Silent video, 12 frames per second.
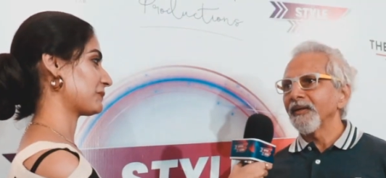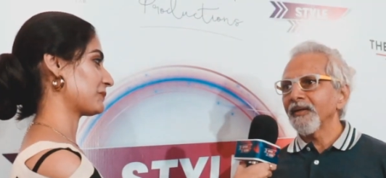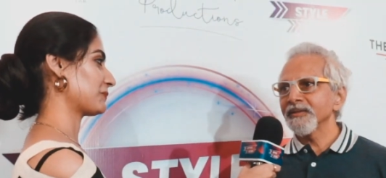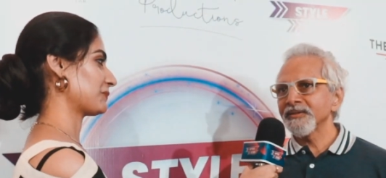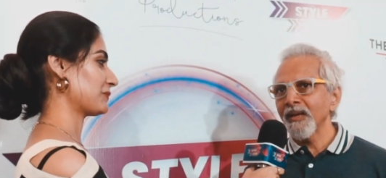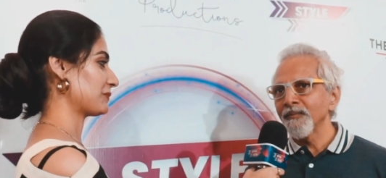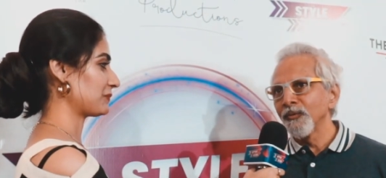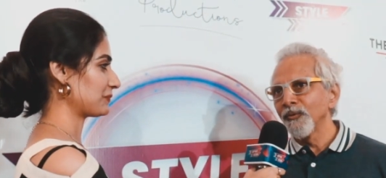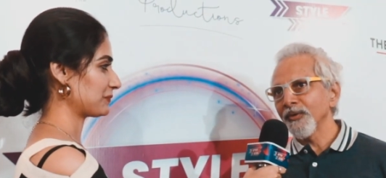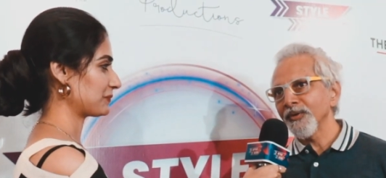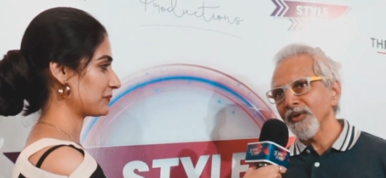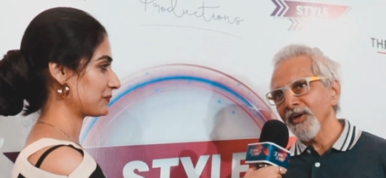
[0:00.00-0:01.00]
Speaker 1: There are some
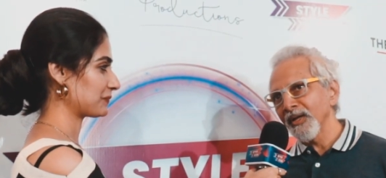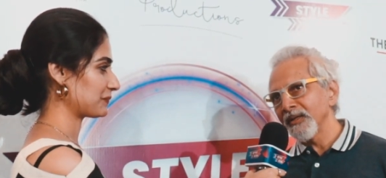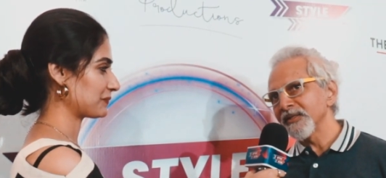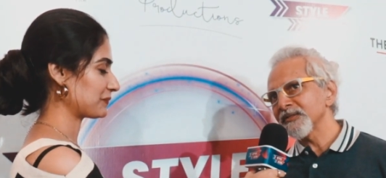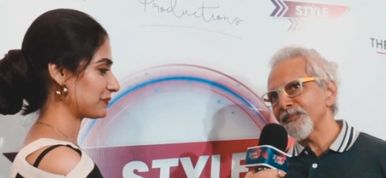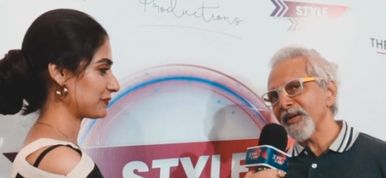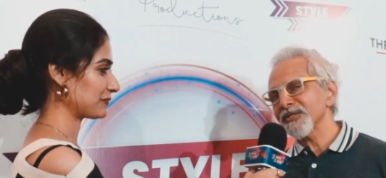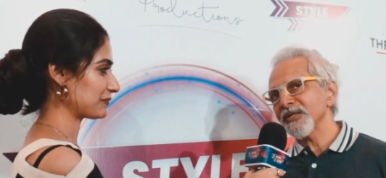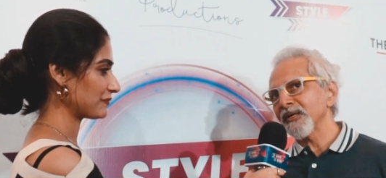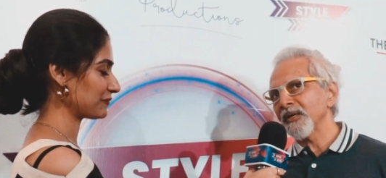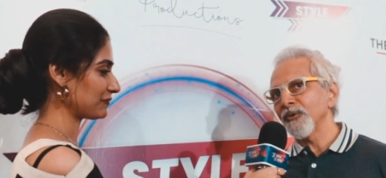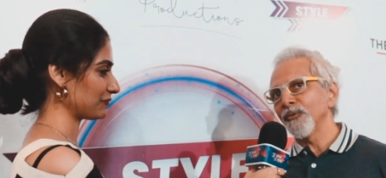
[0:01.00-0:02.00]
who are really
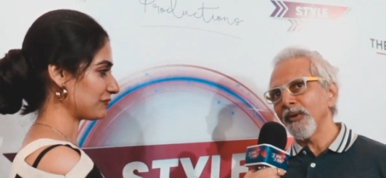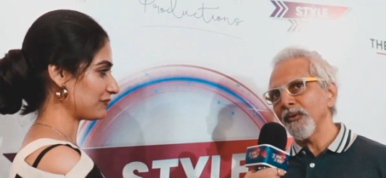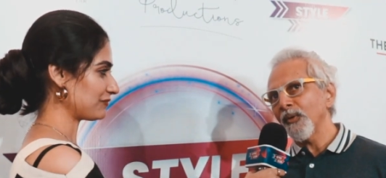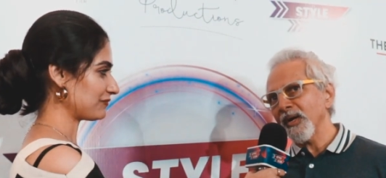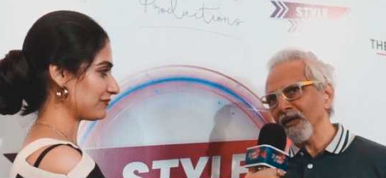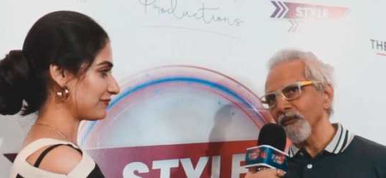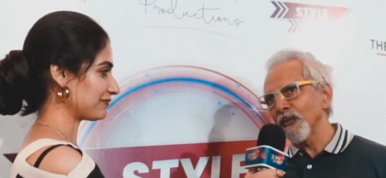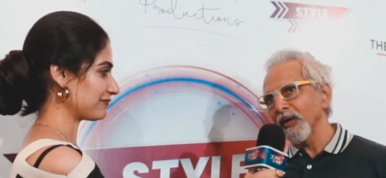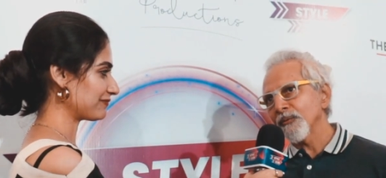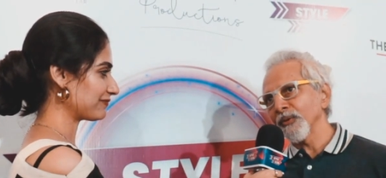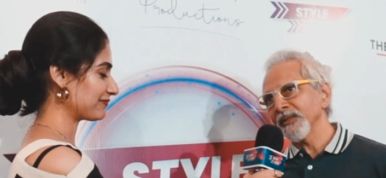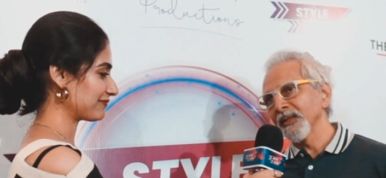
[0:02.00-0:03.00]
special now who, who I can
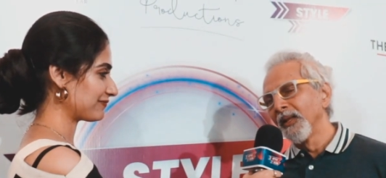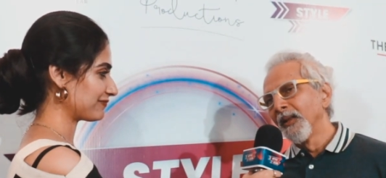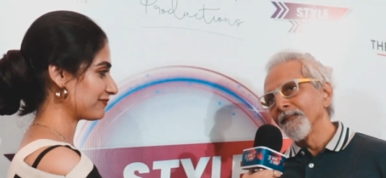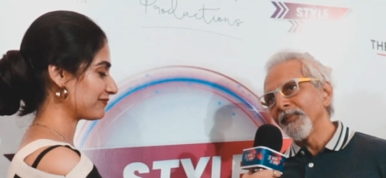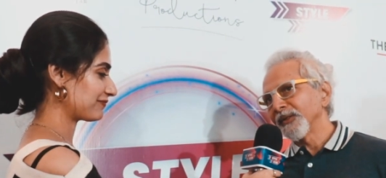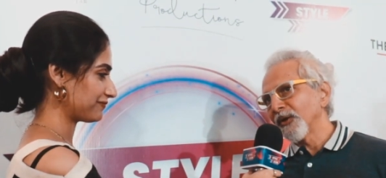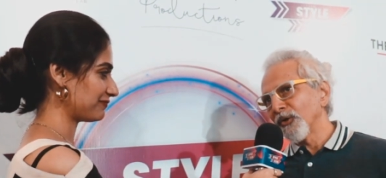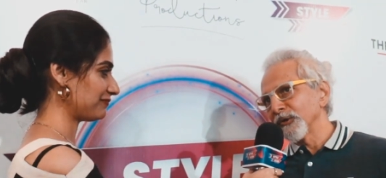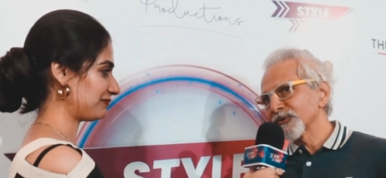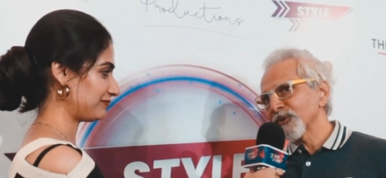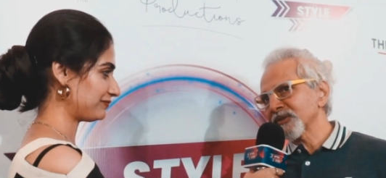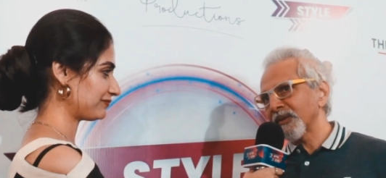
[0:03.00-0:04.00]
work with, but there are
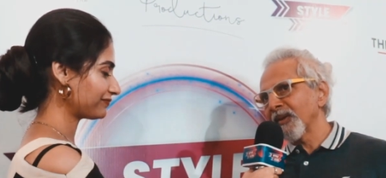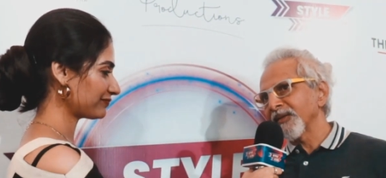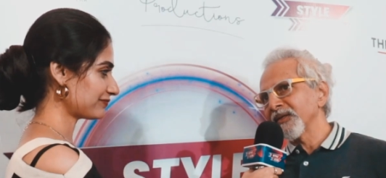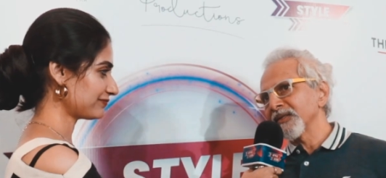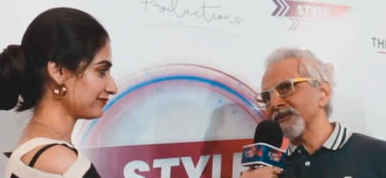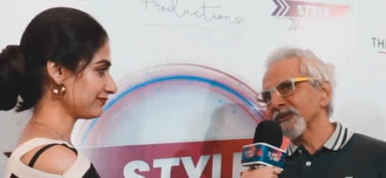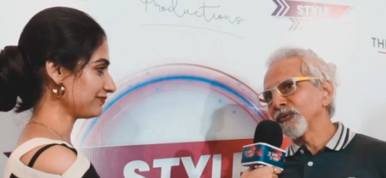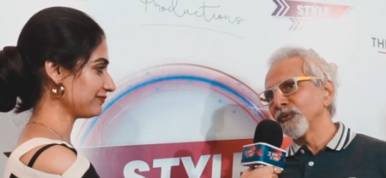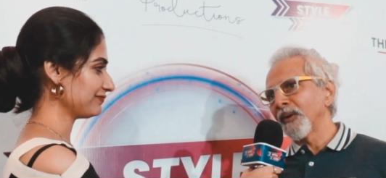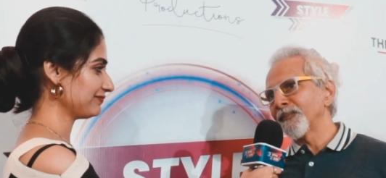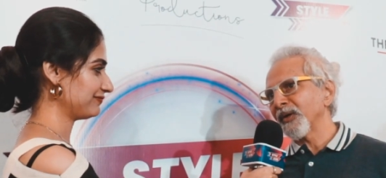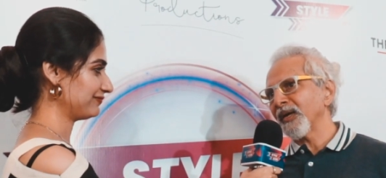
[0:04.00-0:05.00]
also some others who
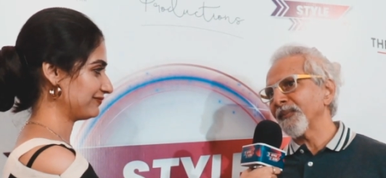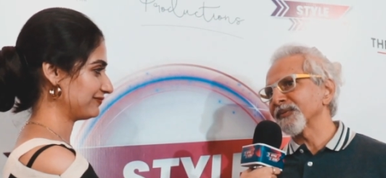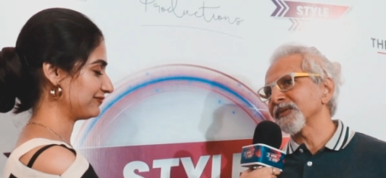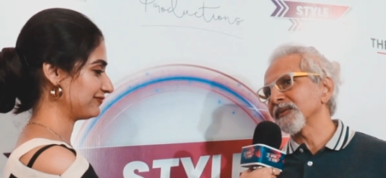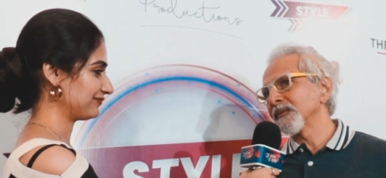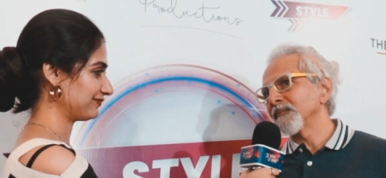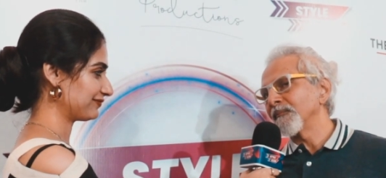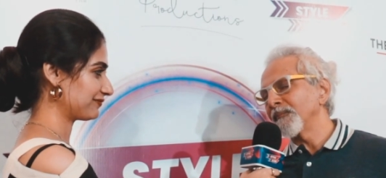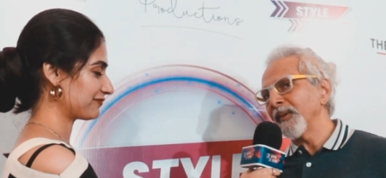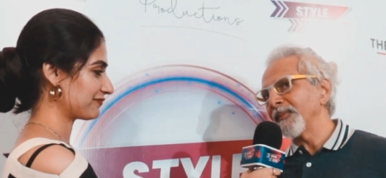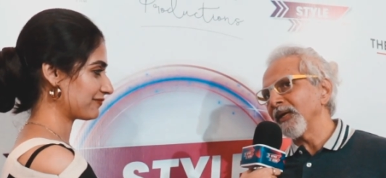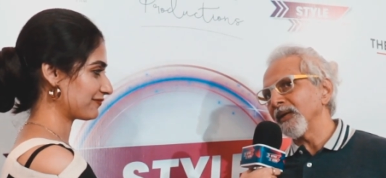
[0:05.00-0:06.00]
are perhaps
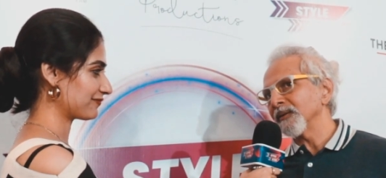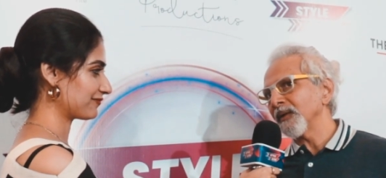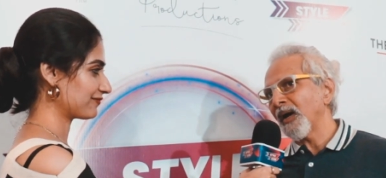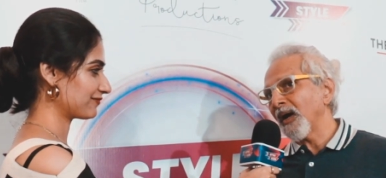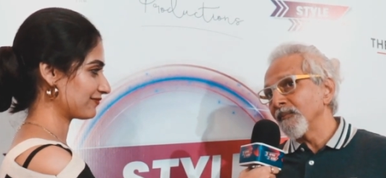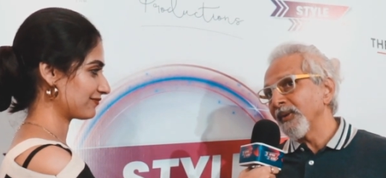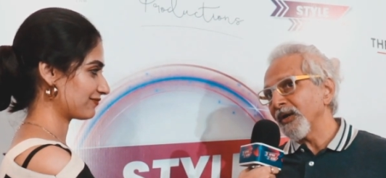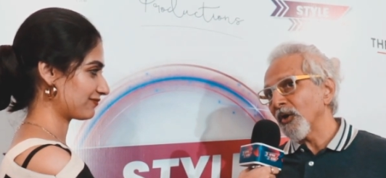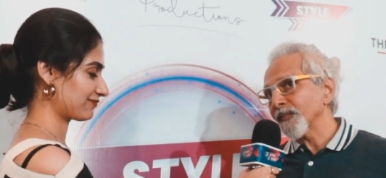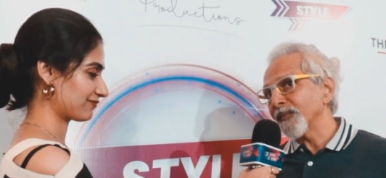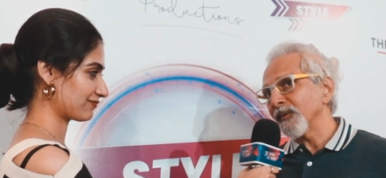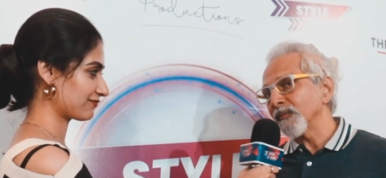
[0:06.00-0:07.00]
maybe I may
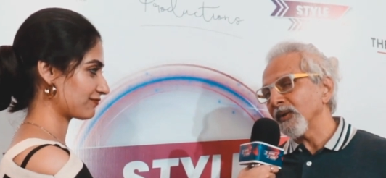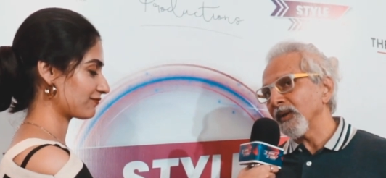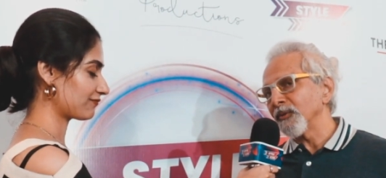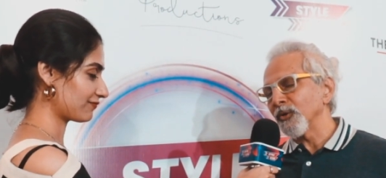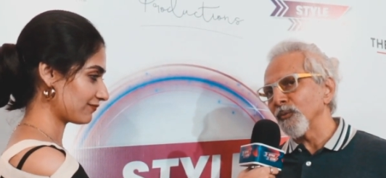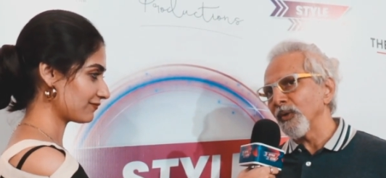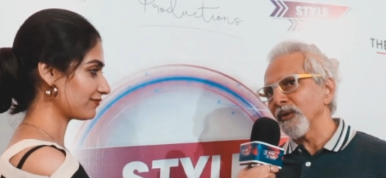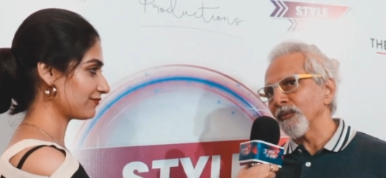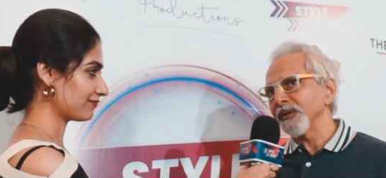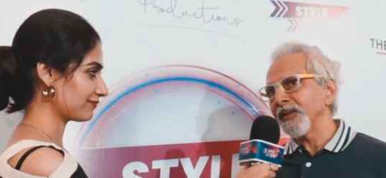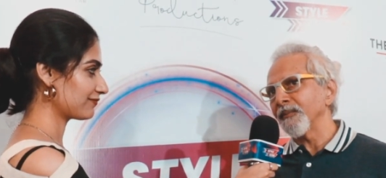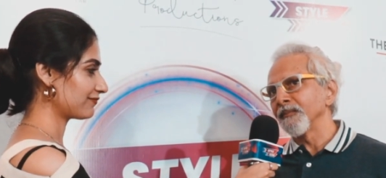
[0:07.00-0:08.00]
not be able to work
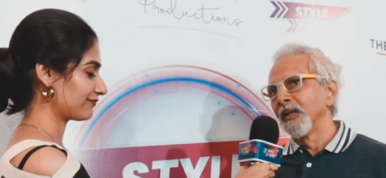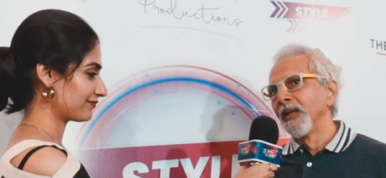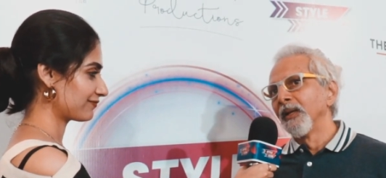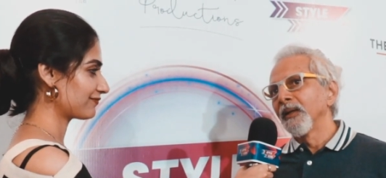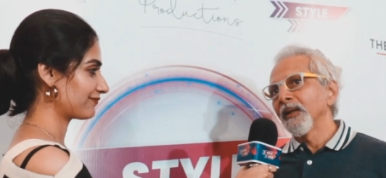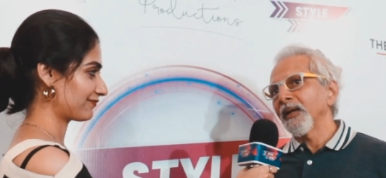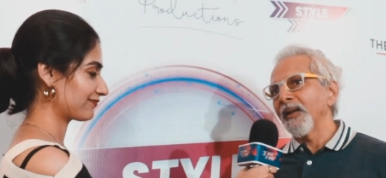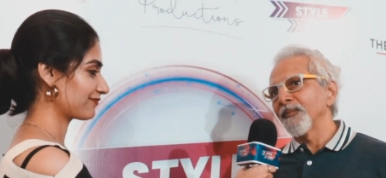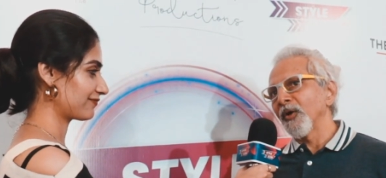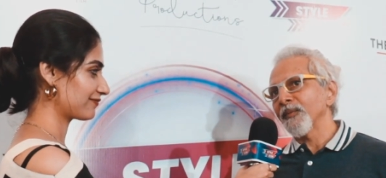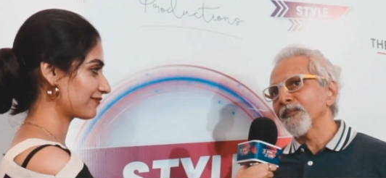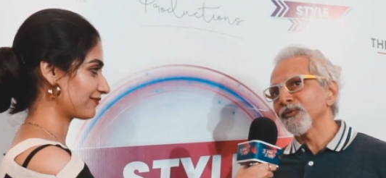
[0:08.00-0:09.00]
with them, and I'm
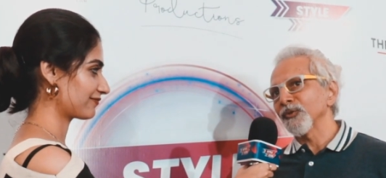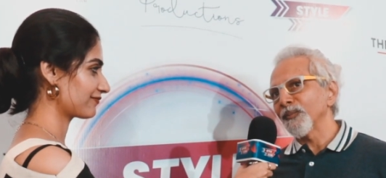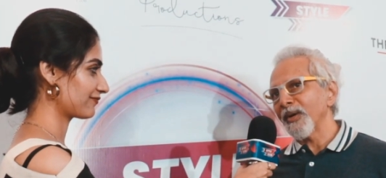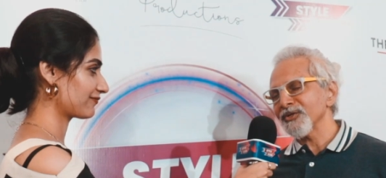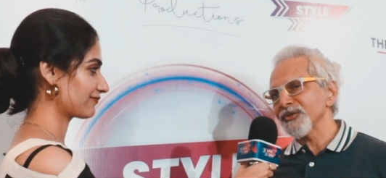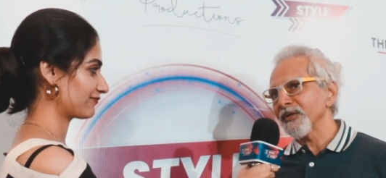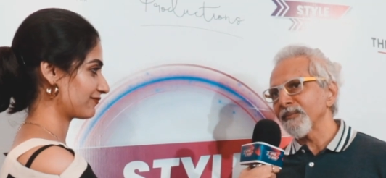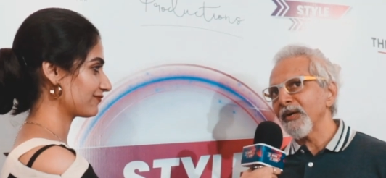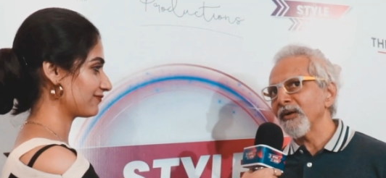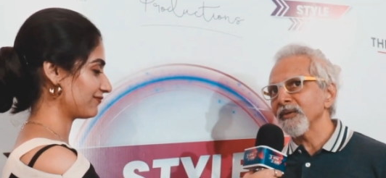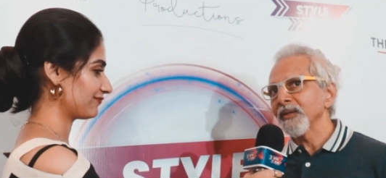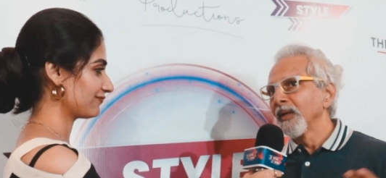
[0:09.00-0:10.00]
not so passionate
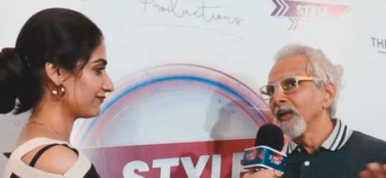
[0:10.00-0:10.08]
about.